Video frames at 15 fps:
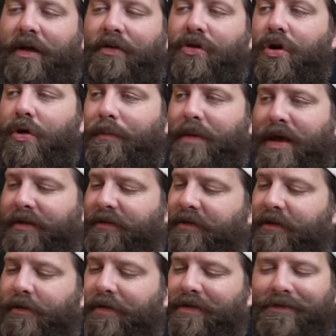else homemade
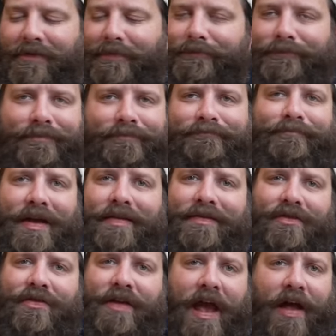too. It's just, it's
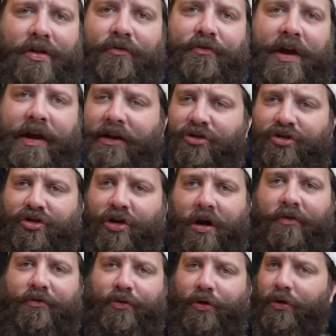just elevated
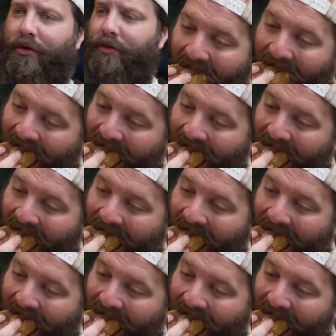junk food.